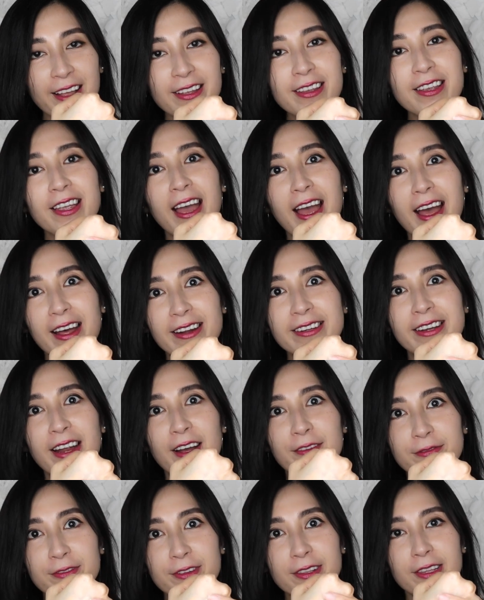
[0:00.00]
Yeah,
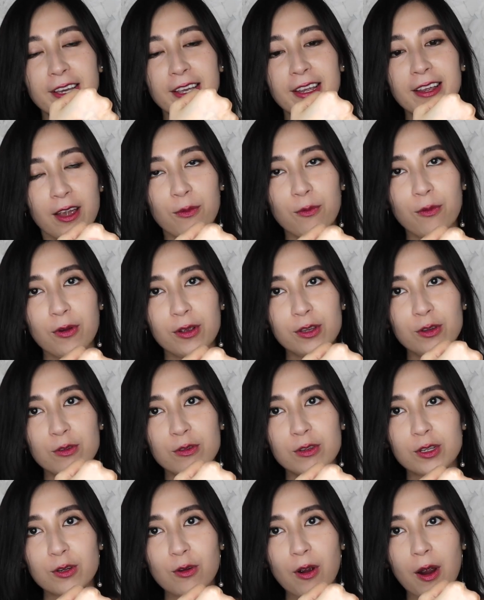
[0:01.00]
definitely. And when
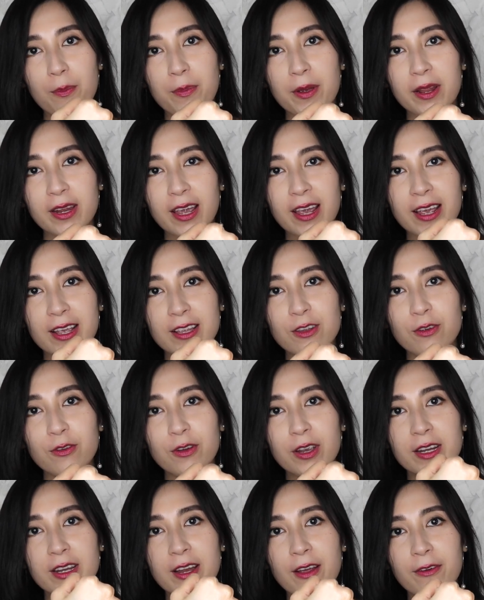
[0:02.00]
you scrub it in, you
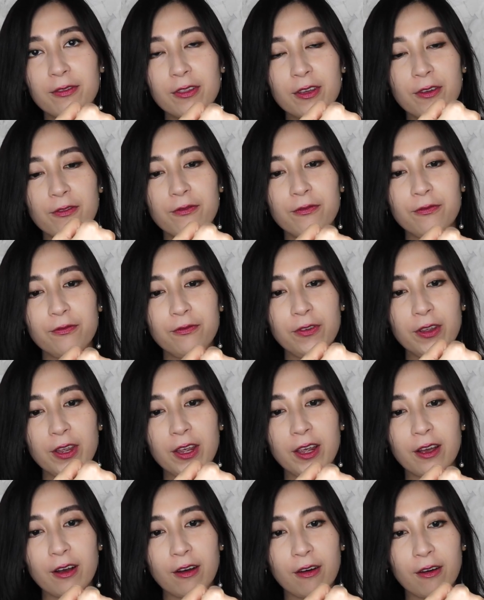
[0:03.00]
can definitely
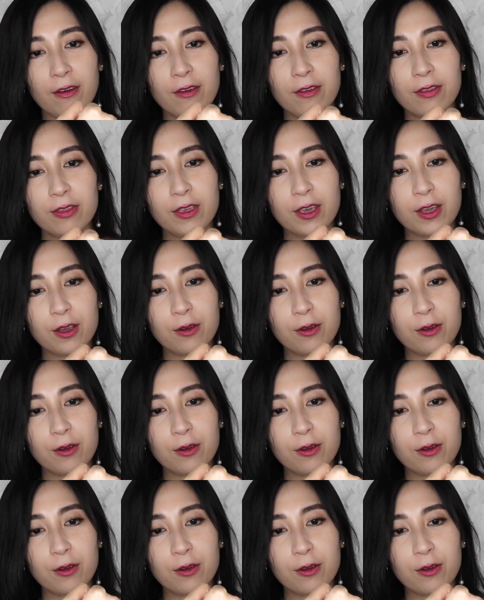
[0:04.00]
feel the